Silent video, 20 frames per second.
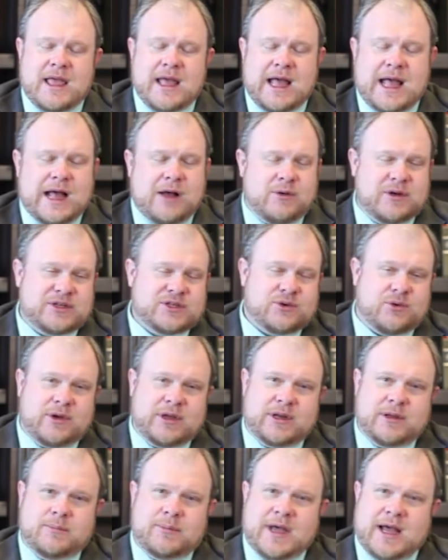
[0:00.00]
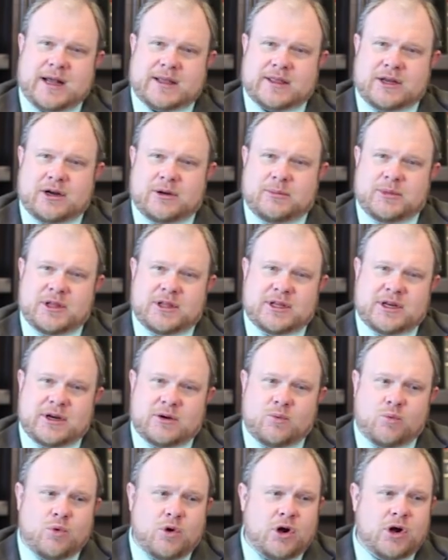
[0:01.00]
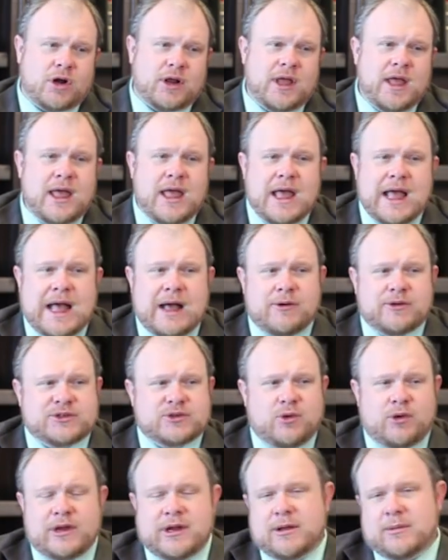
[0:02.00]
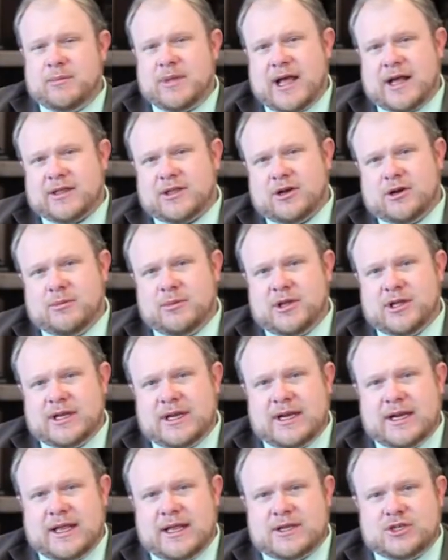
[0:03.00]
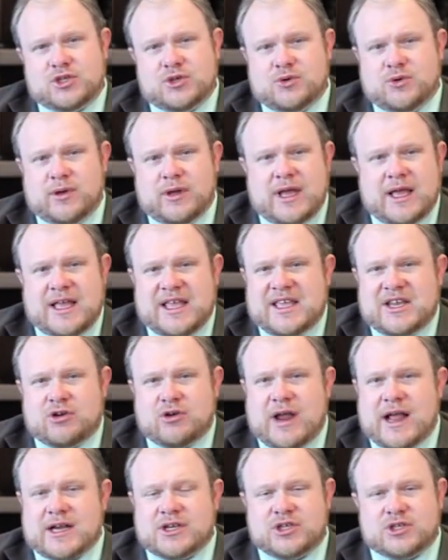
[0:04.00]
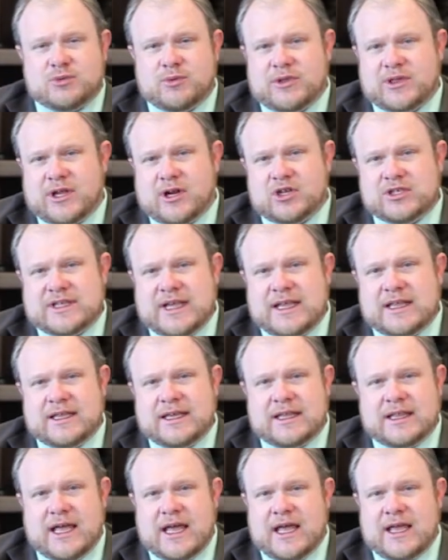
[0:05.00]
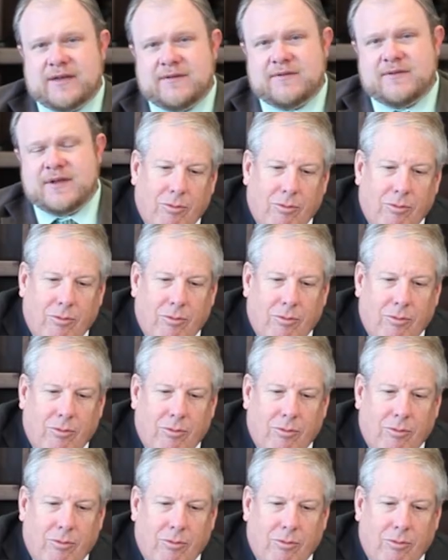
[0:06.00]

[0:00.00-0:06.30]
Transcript: how it's going to impact their ability to work, how it's going to impact their ability to interact just with their daily life.